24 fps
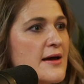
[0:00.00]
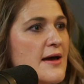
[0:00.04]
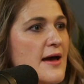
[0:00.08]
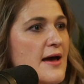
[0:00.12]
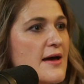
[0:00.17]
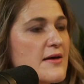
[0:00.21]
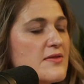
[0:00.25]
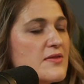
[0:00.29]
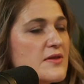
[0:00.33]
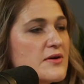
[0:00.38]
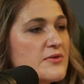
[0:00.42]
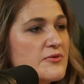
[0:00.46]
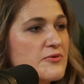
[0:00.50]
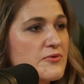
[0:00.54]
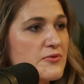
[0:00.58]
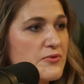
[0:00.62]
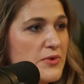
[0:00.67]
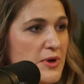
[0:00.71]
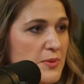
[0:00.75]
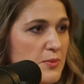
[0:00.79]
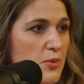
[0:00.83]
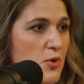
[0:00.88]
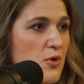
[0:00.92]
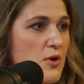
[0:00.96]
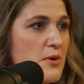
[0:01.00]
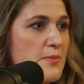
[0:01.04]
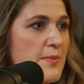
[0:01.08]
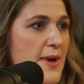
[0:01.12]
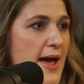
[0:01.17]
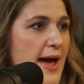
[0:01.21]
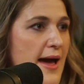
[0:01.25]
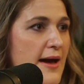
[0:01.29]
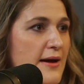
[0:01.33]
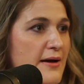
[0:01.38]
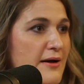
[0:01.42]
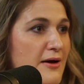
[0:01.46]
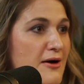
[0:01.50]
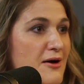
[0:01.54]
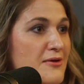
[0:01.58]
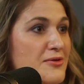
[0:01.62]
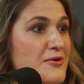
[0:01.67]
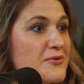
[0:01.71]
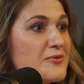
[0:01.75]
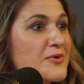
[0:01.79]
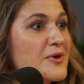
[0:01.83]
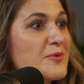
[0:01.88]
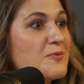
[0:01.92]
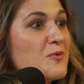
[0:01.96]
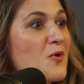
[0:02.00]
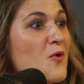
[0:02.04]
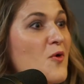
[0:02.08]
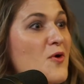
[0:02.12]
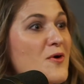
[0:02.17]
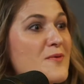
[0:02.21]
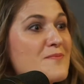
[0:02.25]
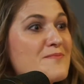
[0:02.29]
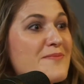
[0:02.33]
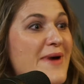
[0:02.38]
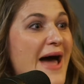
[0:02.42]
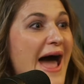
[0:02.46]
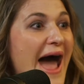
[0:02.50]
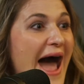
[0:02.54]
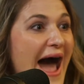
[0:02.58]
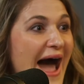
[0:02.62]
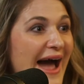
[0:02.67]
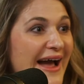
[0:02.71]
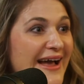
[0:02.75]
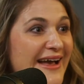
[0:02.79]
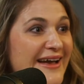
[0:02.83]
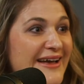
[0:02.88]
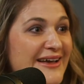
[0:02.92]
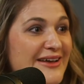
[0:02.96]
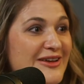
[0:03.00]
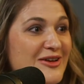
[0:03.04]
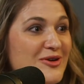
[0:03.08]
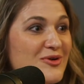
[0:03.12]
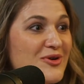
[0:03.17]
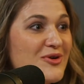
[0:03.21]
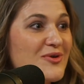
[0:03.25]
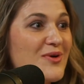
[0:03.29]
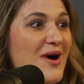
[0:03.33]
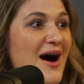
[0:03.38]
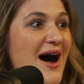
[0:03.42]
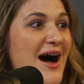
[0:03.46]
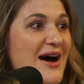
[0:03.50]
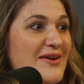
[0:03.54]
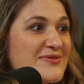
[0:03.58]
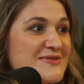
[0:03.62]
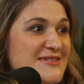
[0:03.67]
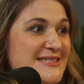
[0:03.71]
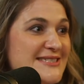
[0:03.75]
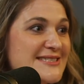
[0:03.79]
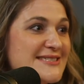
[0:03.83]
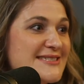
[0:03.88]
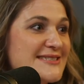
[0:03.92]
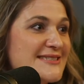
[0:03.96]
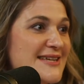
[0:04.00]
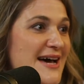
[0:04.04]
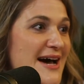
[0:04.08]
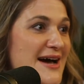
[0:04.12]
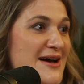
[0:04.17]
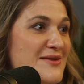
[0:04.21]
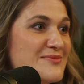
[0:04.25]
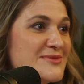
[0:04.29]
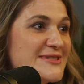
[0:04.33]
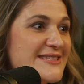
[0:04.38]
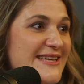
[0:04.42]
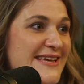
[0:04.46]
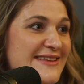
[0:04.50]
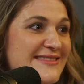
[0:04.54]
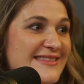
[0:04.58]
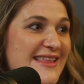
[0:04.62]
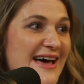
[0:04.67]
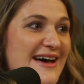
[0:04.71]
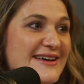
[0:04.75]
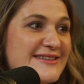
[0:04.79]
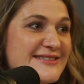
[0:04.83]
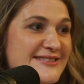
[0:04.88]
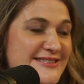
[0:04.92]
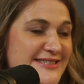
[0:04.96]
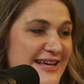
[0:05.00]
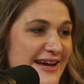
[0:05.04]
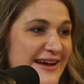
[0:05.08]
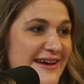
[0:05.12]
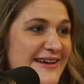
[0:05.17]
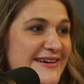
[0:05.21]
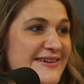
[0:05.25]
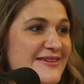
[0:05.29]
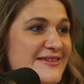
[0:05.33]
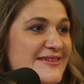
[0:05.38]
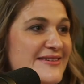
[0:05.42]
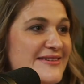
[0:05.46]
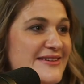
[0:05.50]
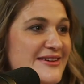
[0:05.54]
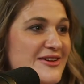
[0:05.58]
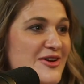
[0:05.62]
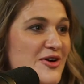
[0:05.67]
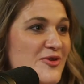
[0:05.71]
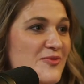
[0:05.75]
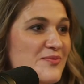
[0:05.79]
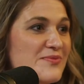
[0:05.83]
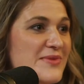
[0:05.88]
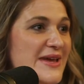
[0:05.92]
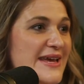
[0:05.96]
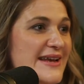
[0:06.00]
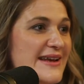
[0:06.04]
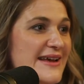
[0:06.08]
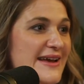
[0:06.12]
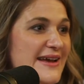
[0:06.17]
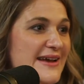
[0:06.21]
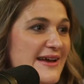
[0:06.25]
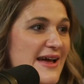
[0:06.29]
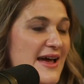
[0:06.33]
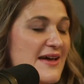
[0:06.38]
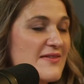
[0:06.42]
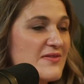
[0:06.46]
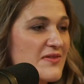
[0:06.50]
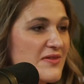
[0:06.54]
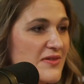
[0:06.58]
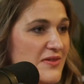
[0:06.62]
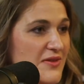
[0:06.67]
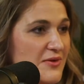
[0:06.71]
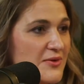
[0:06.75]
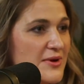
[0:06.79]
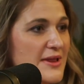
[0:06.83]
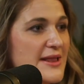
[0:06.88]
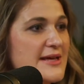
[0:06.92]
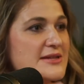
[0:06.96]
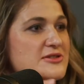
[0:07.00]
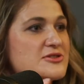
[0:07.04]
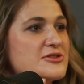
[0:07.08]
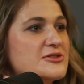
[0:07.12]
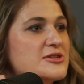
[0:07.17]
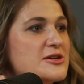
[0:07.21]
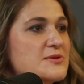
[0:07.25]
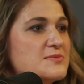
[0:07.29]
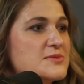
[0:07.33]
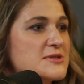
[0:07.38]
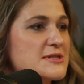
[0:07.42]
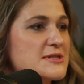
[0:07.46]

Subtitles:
and then report back. On the report back, you'll oftentimes get that second, meeting, and the relationship